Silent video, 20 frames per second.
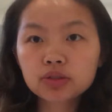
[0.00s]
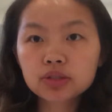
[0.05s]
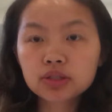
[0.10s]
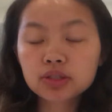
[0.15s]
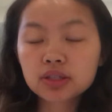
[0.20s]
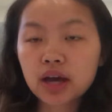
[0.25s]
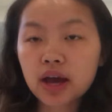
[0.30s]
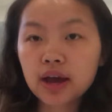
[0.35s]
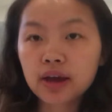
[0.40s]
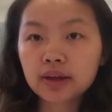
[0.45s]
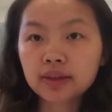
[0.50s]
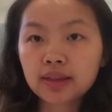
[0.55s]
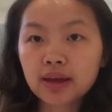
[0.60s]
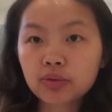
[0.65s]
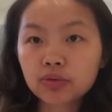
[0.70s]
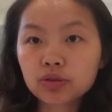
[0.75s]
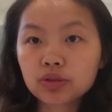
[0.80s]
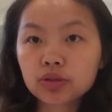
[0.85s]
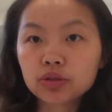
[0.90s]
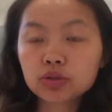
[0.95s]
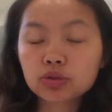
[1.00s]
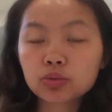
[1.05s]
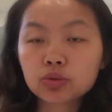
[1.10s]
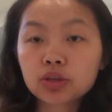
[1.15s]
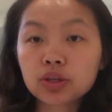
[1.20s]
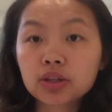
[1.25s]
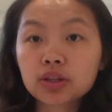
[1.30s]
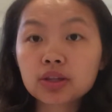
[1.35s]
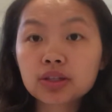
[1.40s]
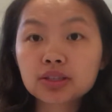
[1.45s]
design that we used
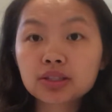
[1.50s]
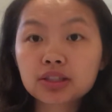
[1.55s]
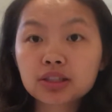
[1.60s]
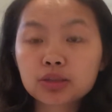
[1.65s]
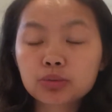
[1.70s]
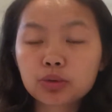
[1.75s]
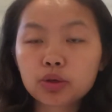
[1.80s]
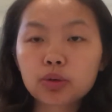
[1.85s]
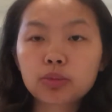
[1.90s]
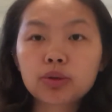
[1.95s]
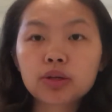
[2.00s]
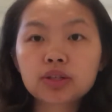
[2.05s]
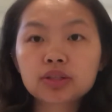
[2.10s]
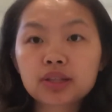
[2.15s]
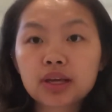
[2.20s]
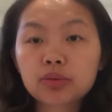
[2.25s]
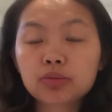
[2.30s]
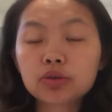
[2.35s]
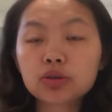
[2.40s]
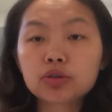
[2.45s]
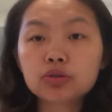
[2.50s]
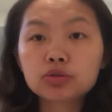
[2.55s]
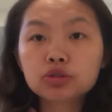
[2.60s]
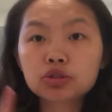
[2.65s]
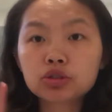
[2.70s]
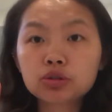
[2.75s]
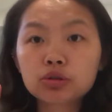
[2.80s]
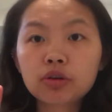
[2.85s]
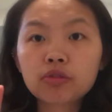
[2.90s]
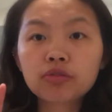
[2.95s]
within this experiment is that we
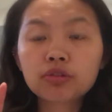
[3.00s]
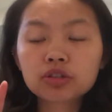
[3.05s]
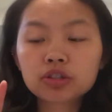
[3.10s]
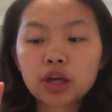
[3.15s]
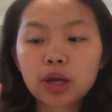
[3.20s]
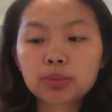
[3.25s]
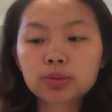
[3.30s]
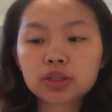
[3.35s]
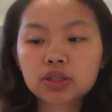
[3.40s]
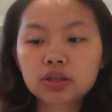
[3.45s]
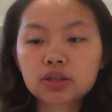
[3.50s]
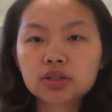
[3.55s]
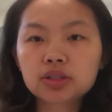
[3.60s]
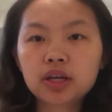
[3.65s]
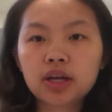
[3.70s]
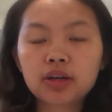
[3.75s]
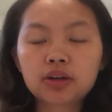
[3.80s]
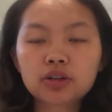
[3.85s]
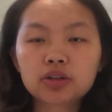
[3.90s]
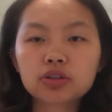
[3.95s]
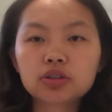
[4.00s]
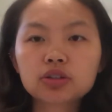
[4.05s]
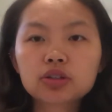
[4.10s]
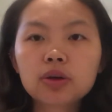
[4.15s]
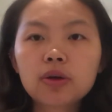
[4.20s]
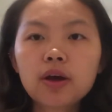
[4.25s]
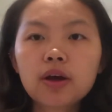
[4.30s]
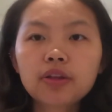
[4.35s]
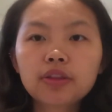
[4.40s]
used two different types of containers.